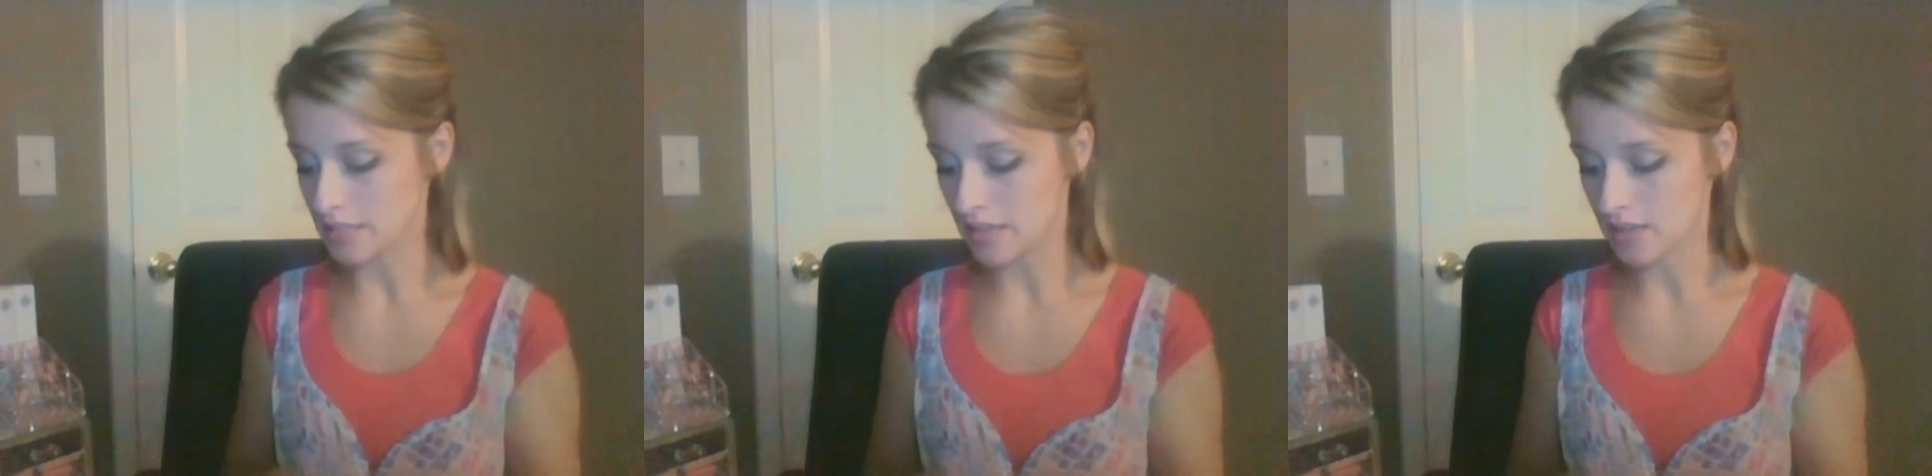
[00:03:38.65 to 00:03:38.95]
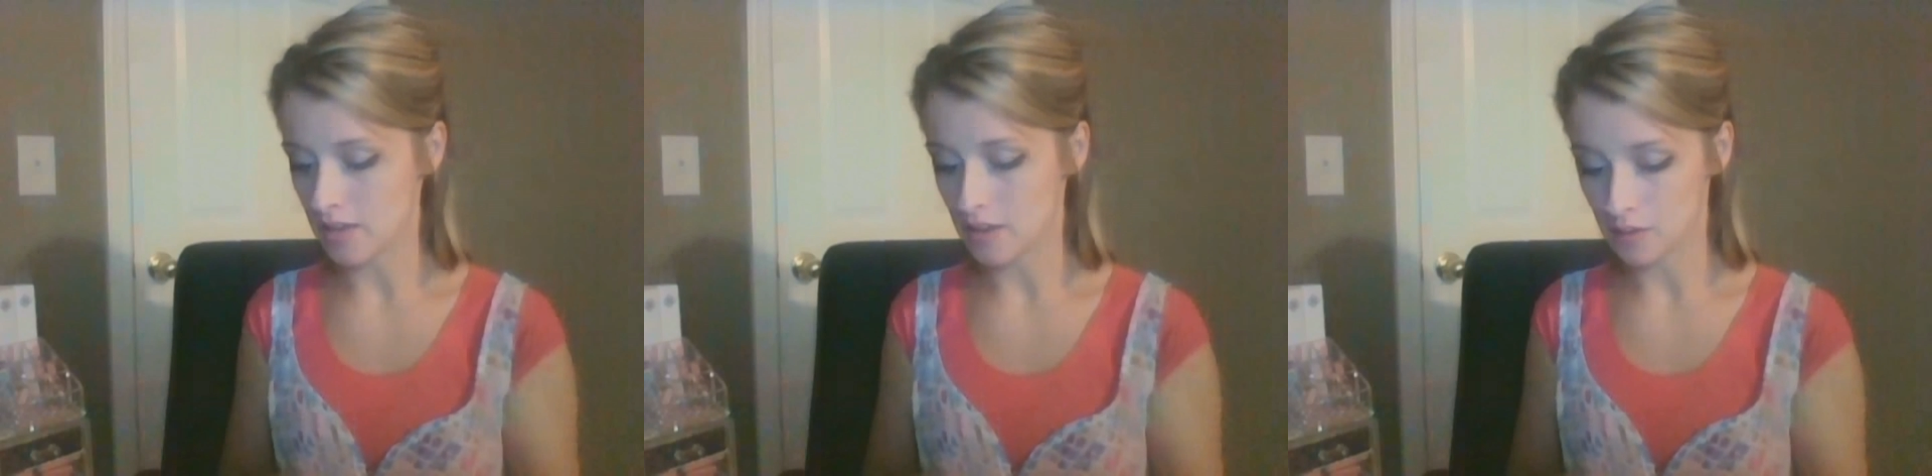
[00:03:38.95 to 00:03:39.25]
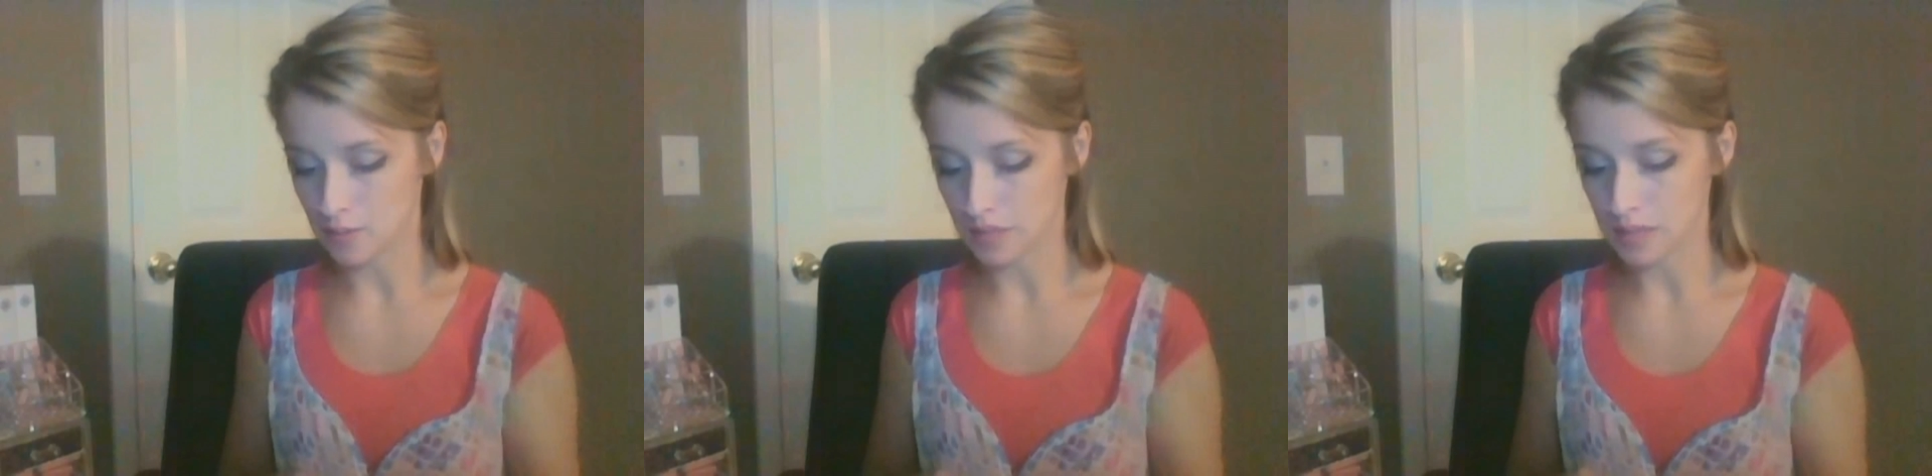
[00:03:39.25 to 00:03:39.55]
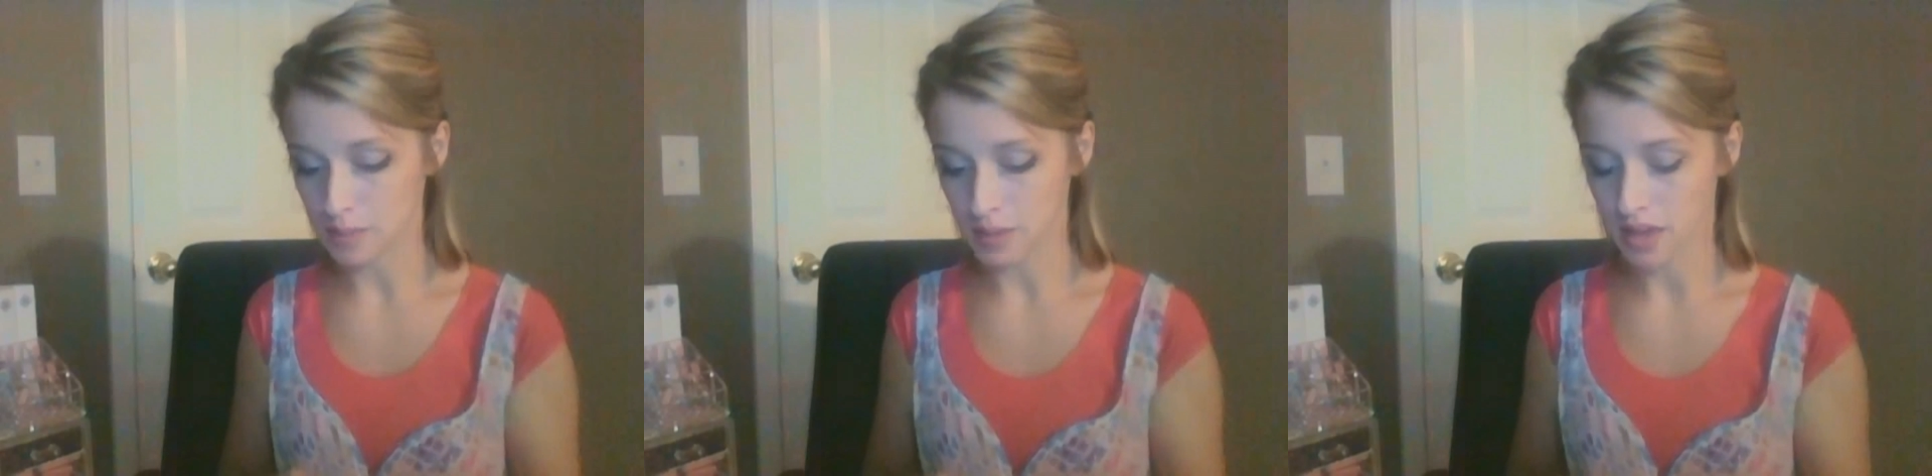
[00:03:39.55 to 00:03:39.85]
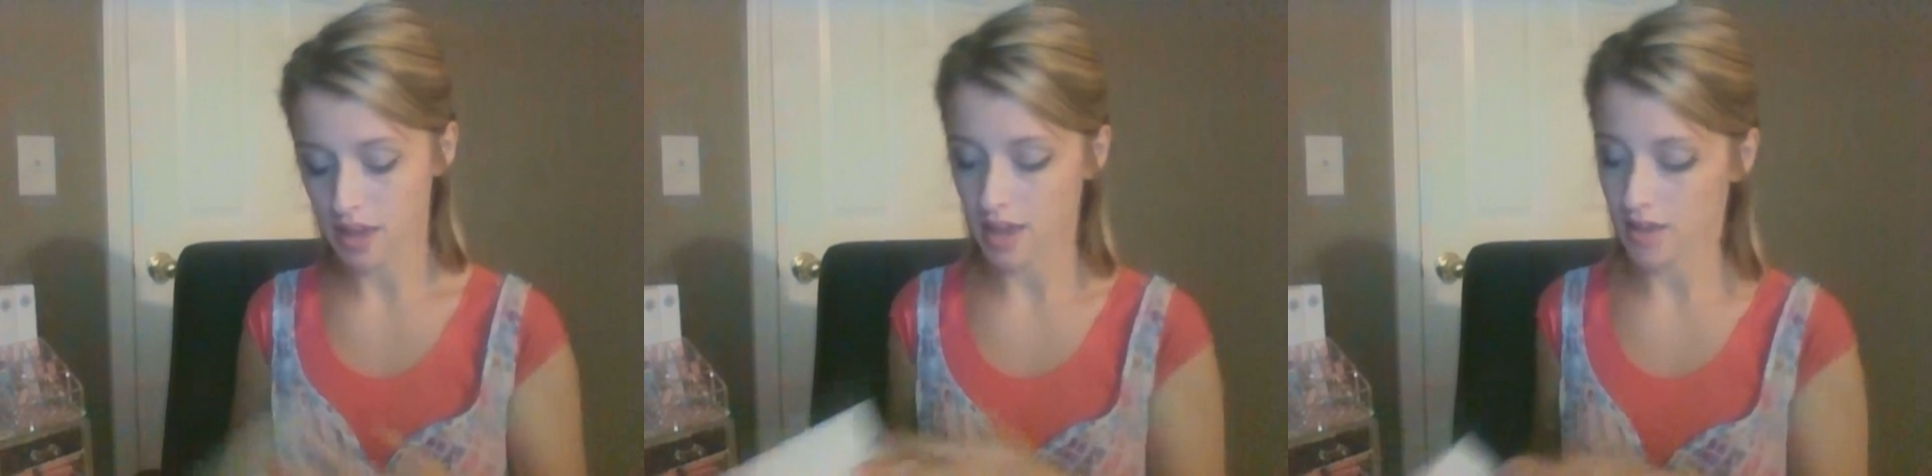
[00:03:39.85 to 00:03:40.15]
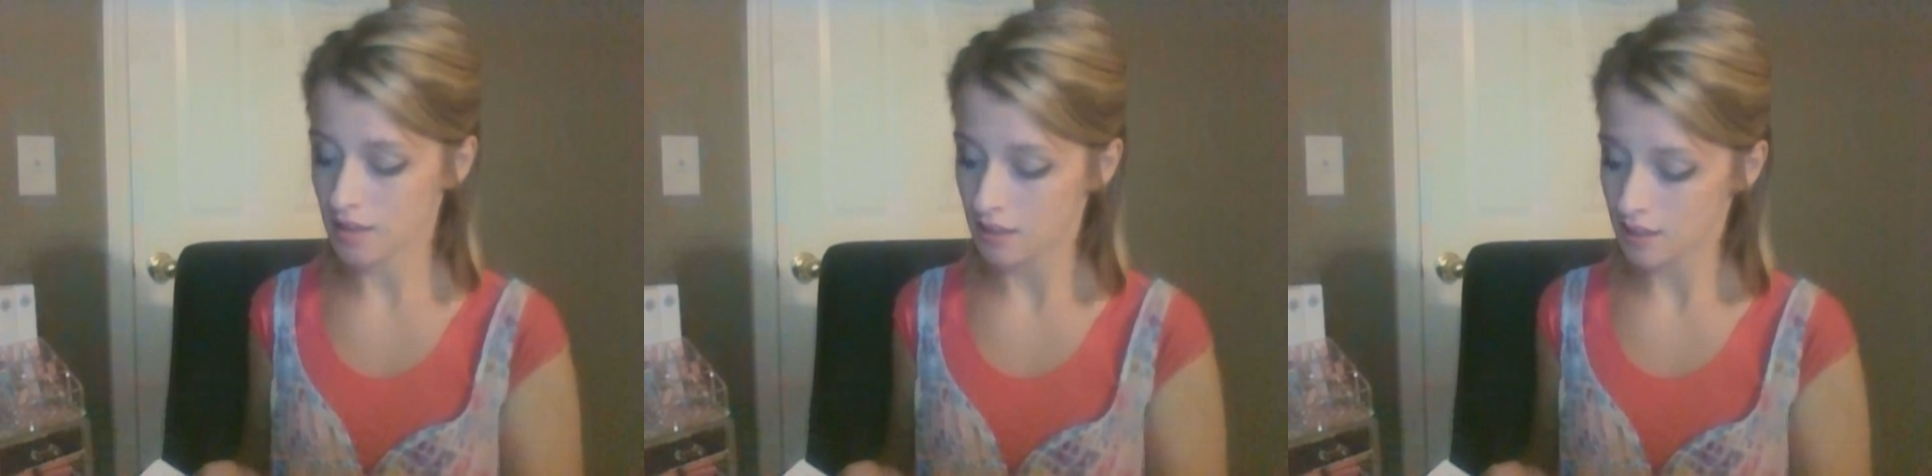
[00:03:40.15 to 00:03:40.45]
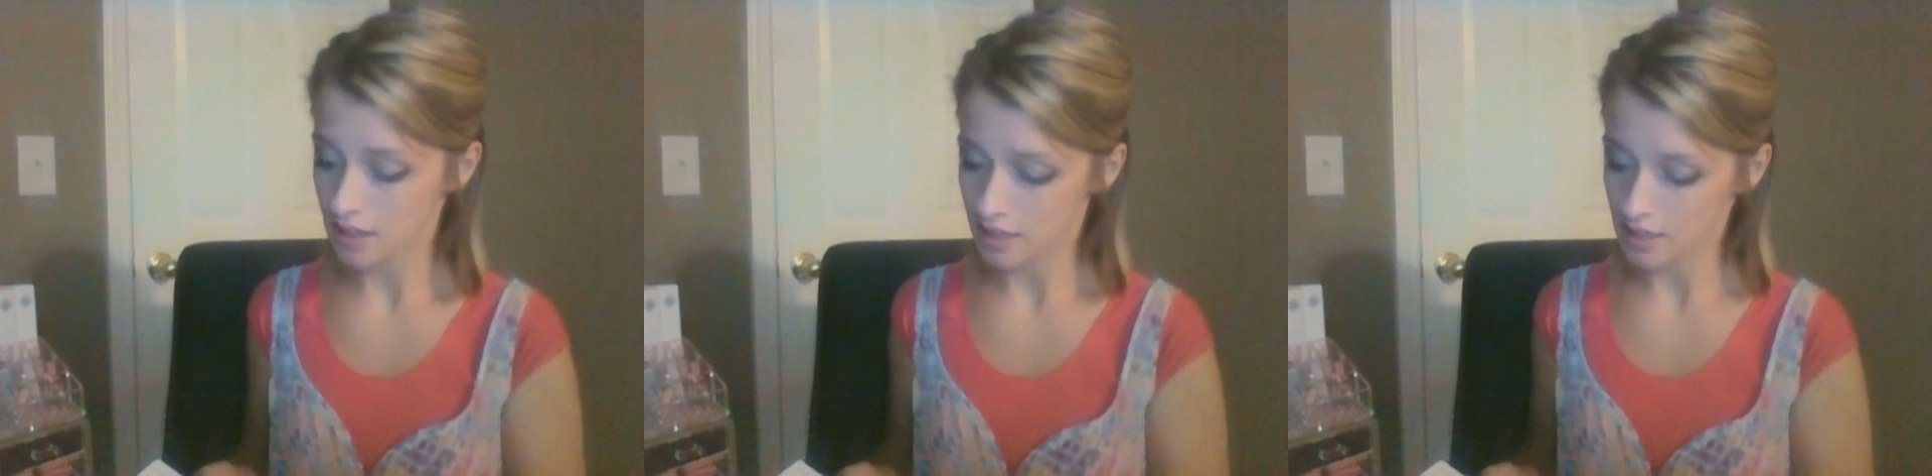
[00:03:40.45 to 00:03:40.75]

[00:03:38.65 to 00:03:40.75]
It could really be a